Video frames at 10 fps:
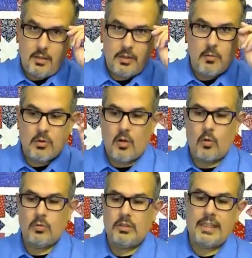there were
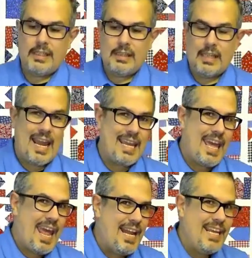only
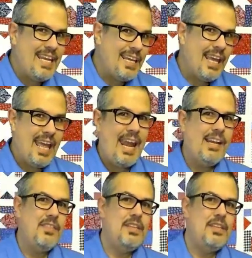like 88